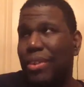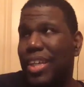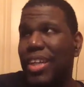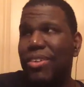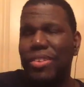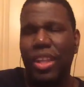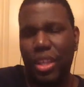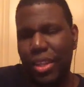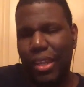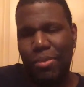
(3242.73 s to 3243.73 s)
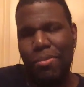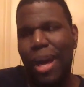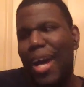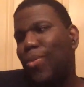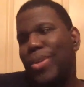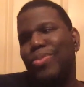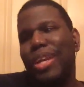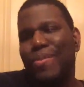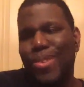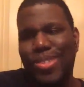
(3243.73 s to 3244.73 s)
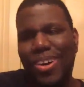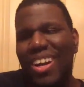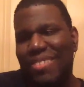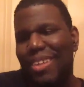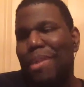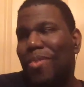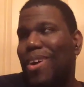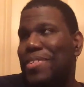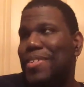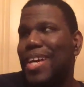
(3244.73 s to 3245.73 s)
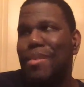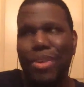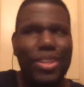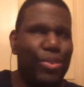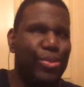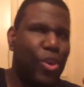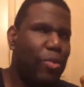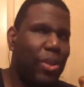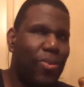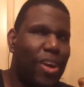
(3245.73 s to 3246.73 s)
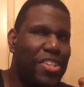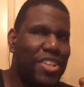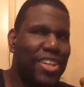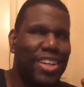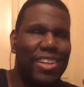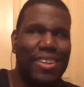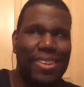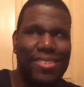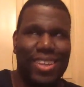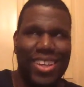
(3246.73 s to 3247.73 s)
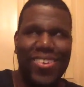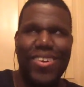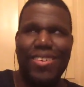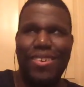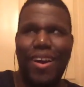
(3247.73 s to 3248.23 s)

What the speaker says: Kino, like I was when I first saw it, I was like, I'm not watching that. But you told me to watch it, and I was like, you know what?